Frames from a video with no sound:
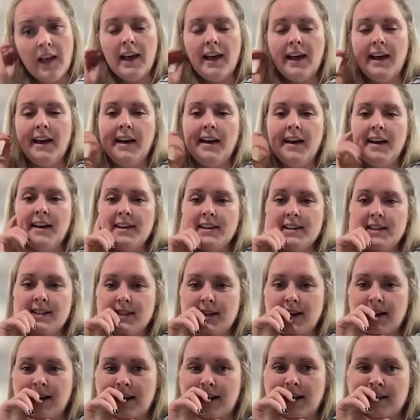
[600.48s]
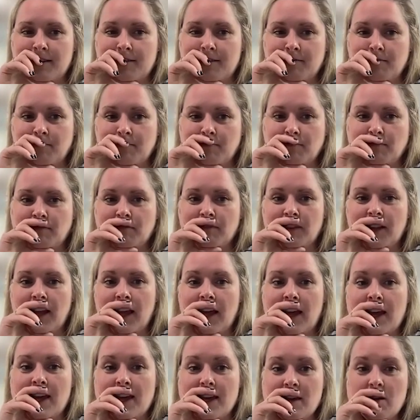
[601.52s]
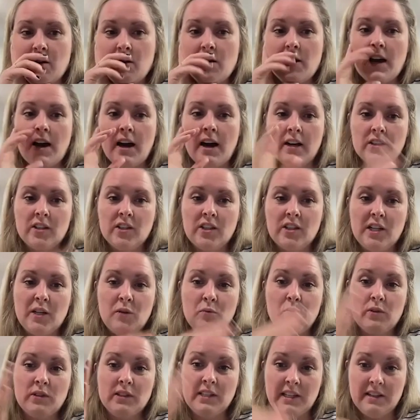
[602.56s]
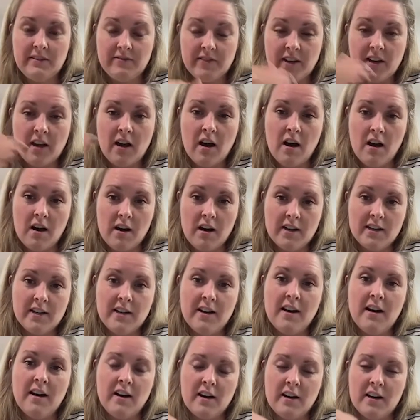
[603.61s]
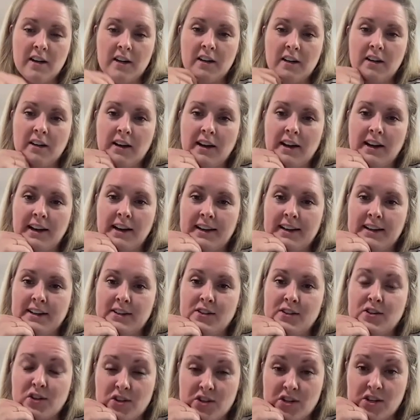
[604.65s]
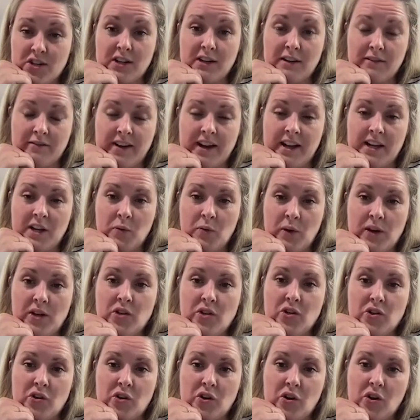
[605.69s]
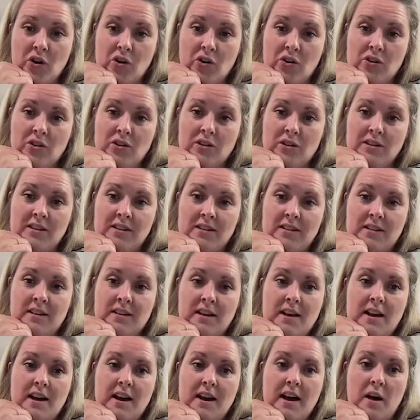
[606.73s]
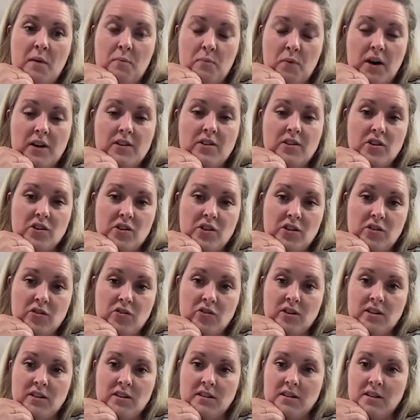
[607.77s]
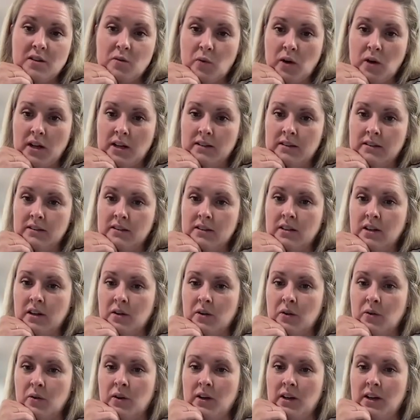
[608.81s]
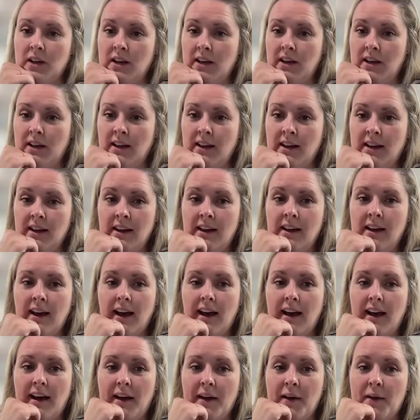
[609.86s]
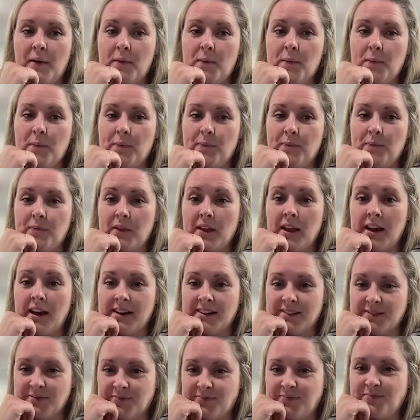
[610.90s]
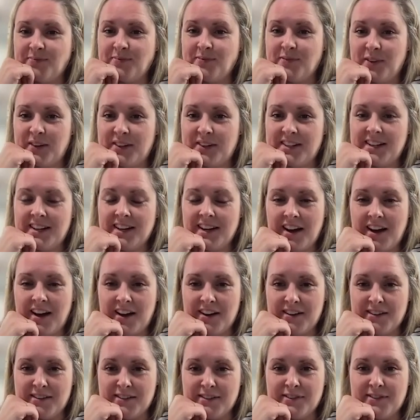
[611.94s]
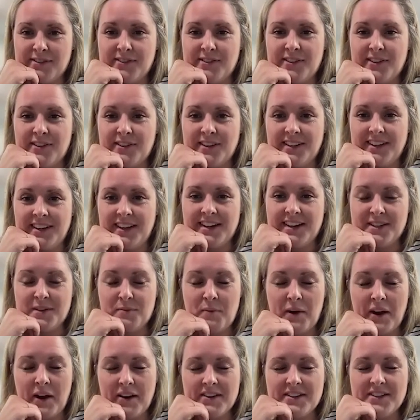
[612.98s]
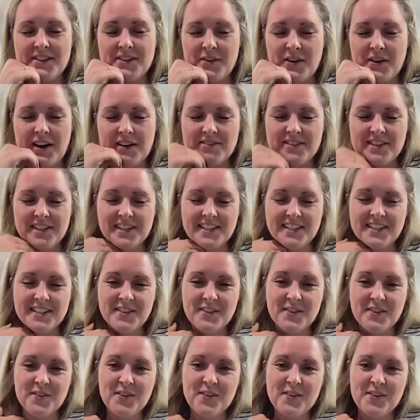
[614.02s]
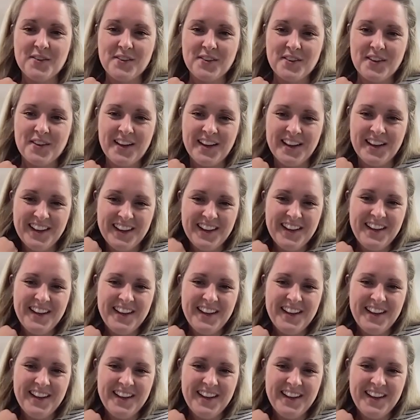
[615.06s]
And he actually was even on our surgical evaluation calls at Boston Children's as well. So yeah, we did a lot of, as a parent, you have to,